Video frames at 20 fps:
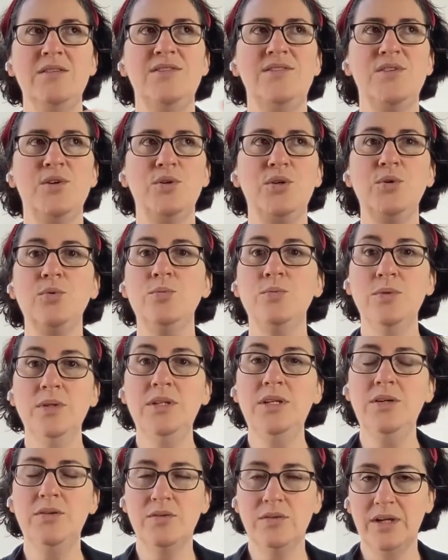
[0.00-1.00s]
So you're
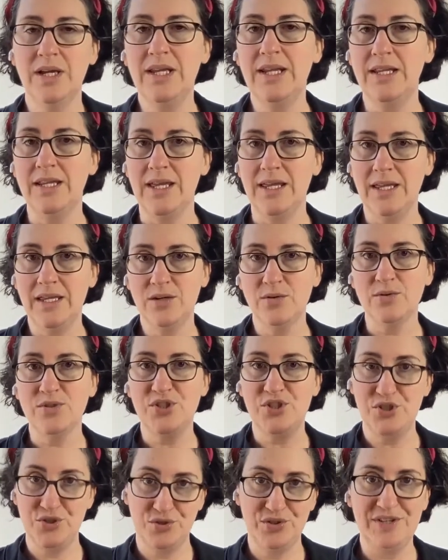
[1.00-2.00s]
really creating a
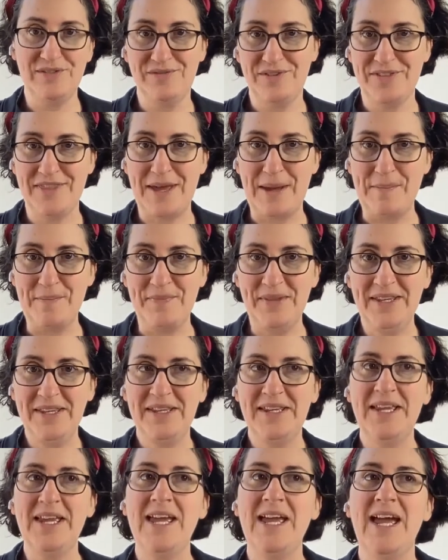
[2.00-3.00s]
hero's journey for them.
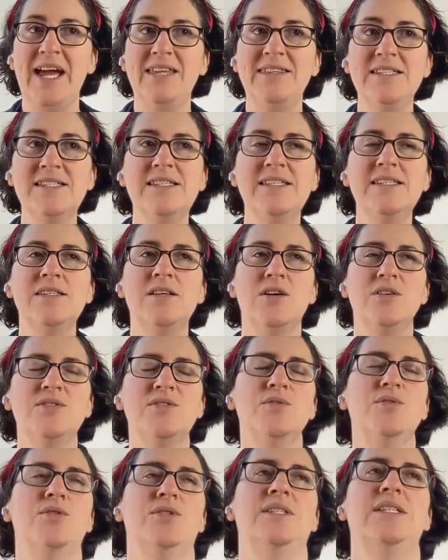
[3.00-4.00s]
And this is
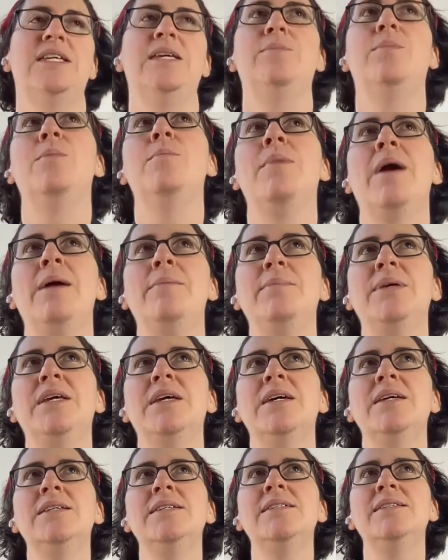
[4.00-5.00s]
also good to keep in mind
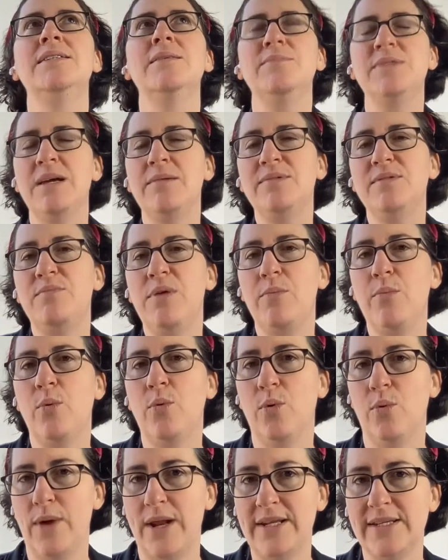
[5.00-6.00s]
because sometimes people
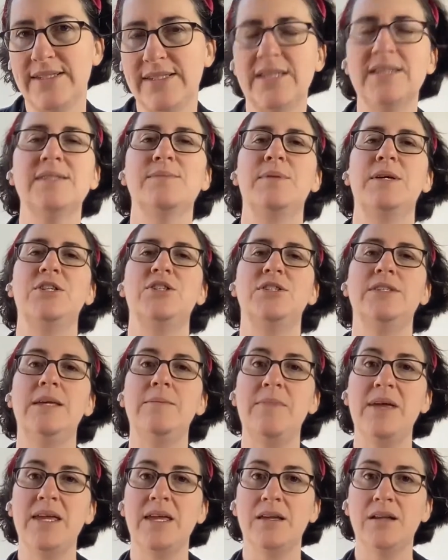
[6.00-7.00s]
will write a sales page and they
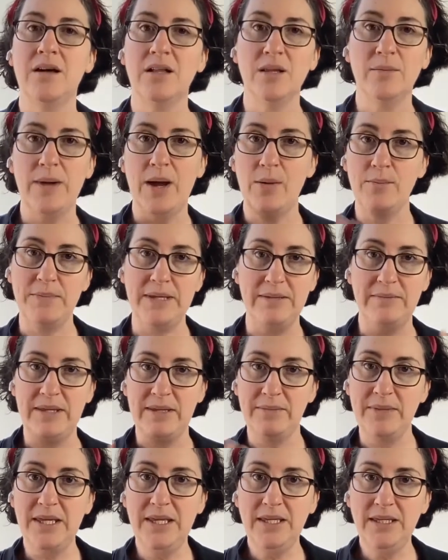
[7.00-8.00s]
make it all about me,
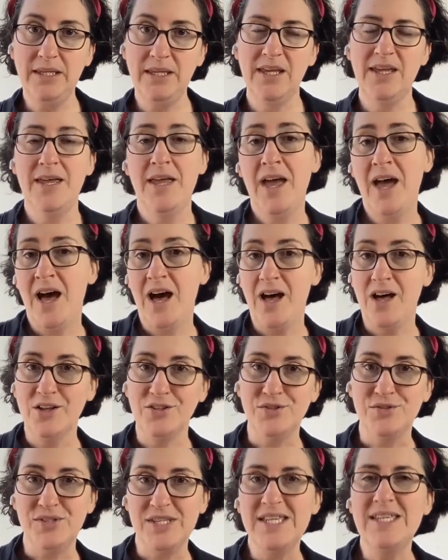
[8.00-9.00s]
me, me. I'll
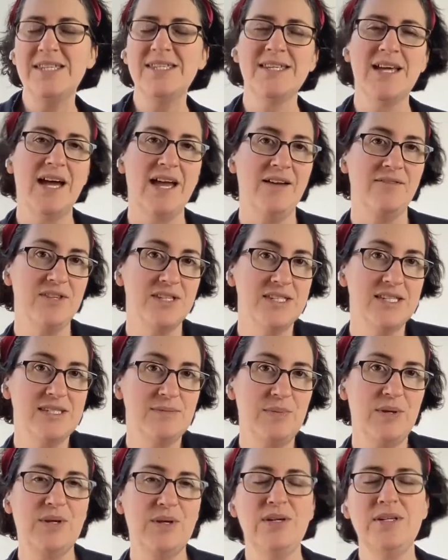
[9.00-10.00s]
do this. I have this
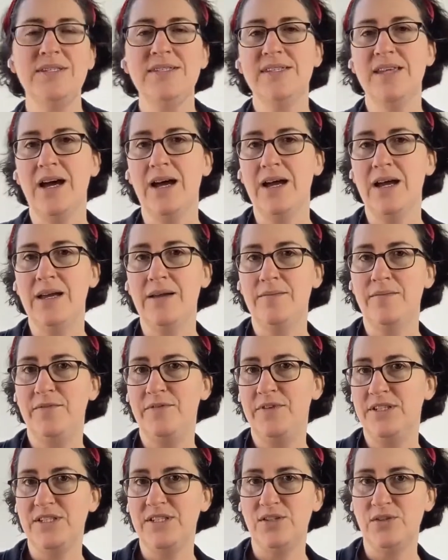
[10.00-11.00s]
experience. I'm
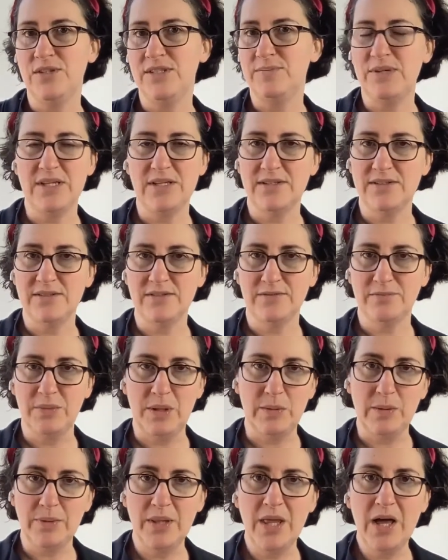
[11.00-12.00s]
fit to do this because of
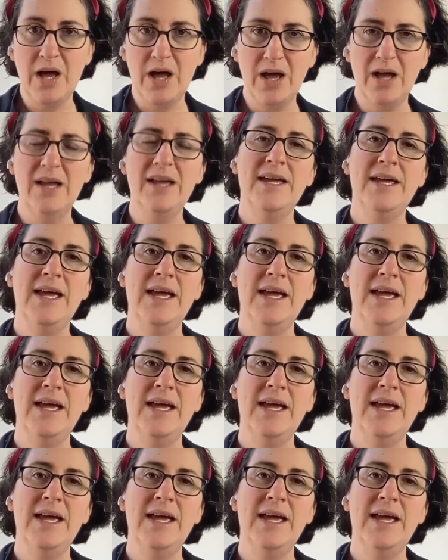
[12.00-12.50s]
blah, blah, blah.